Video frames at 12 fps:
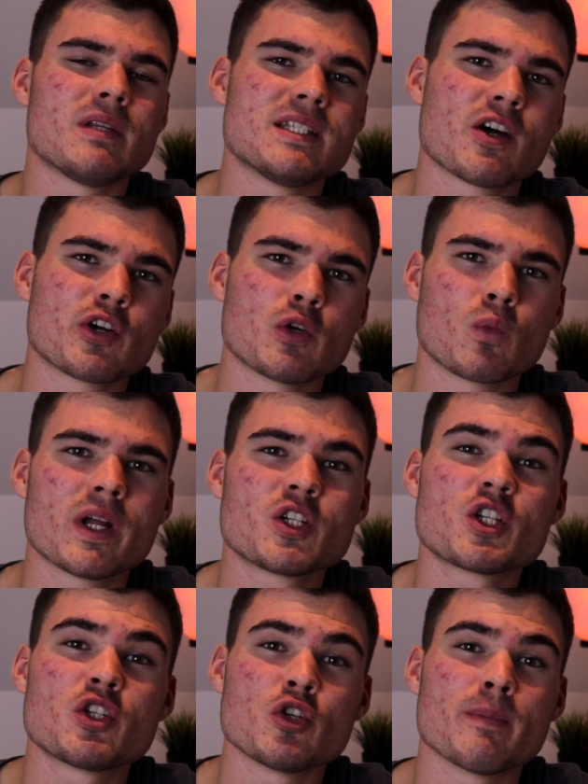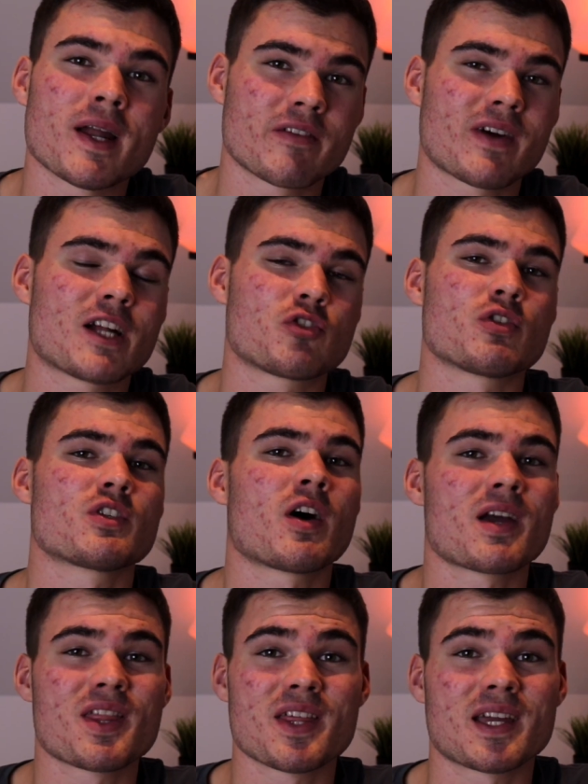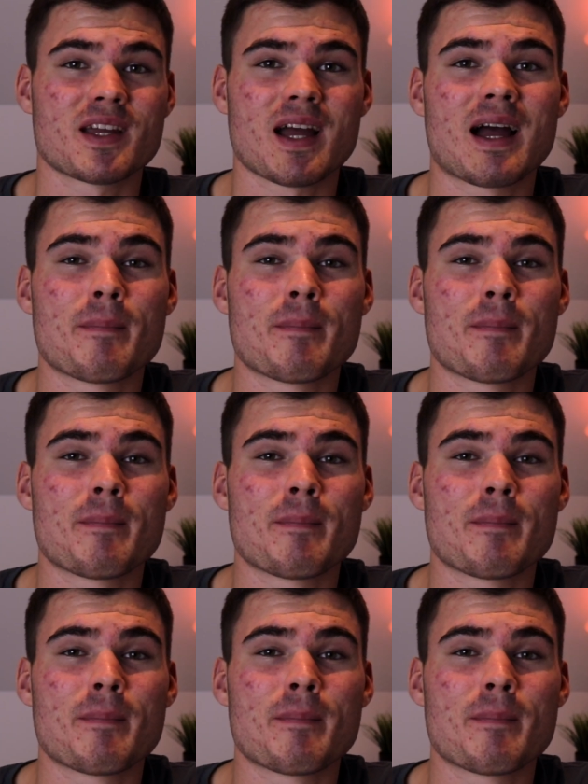tell you which two manufacturers I think